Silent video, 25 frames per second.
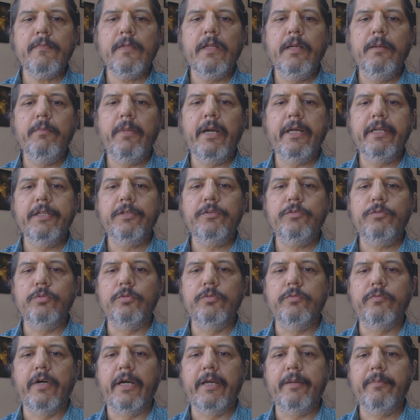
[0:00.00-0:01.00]
minus
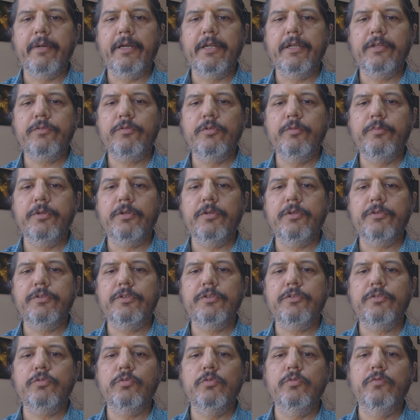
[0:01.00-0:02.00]
2. Why minus 2? Because
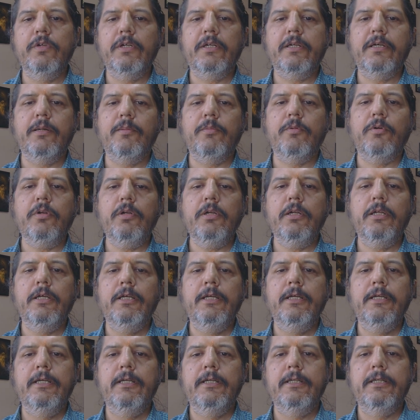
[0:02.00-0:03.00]
this 2 will come on
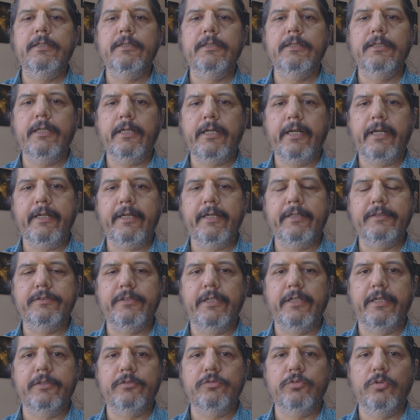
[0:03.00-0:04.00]
the right hand
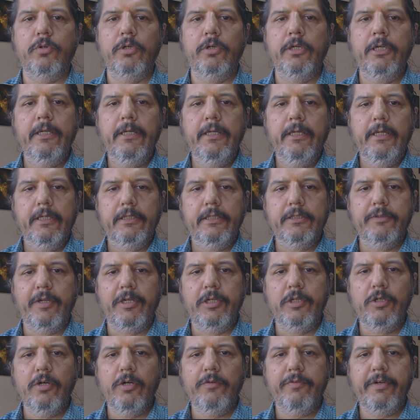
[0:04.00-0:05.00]
side. So the
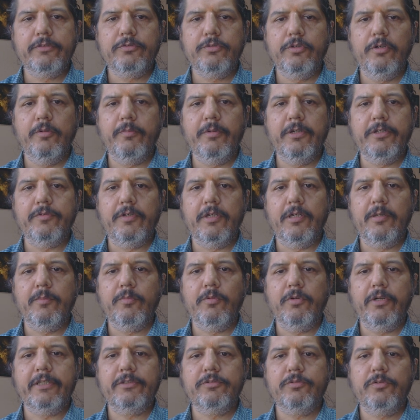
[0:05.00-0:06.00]
value of x square plus 1
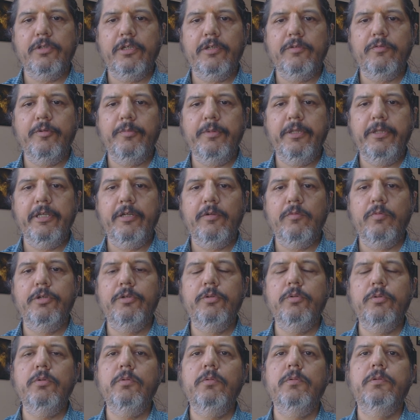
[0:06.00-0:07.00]
upon x square would be equal
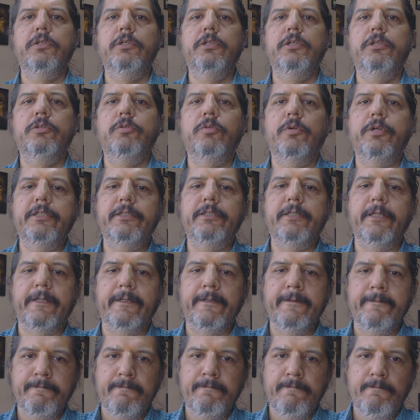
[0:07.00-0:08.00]
to 23.
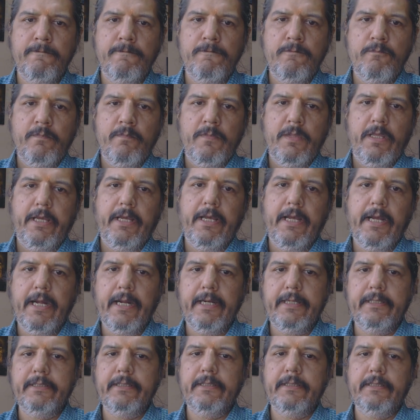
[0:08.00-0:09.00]

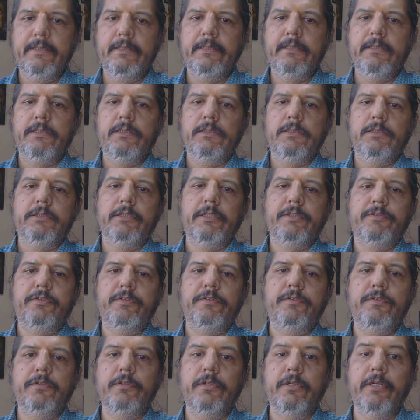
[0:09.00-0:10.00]
And
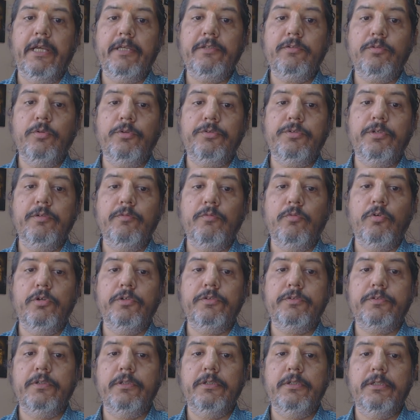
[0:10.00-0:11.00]
this next question
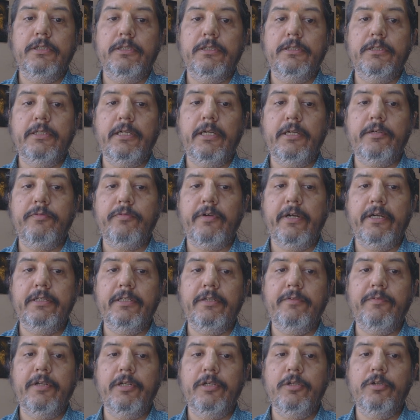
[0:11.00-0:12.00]
was that find the
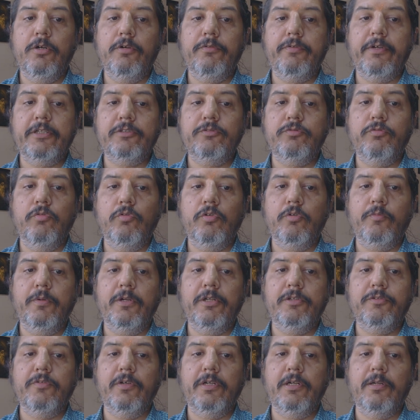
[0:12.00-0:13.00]
value of x4
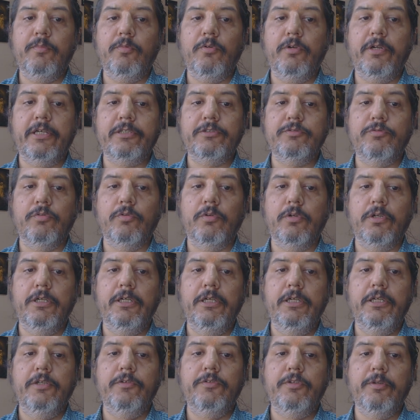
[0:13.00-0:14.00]
plus 1 upon x4.
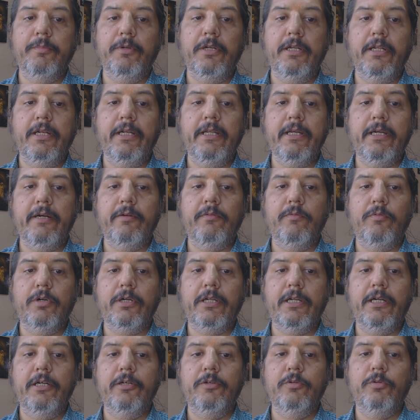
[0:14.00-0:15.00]
Similarly, what
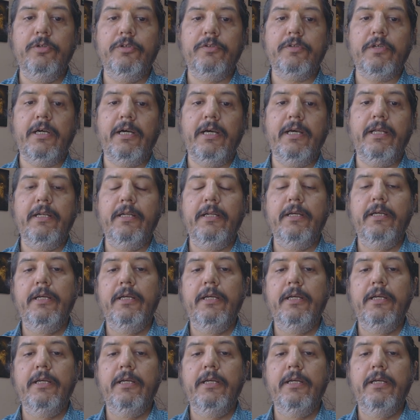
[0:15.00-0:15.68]
I'll do is I'll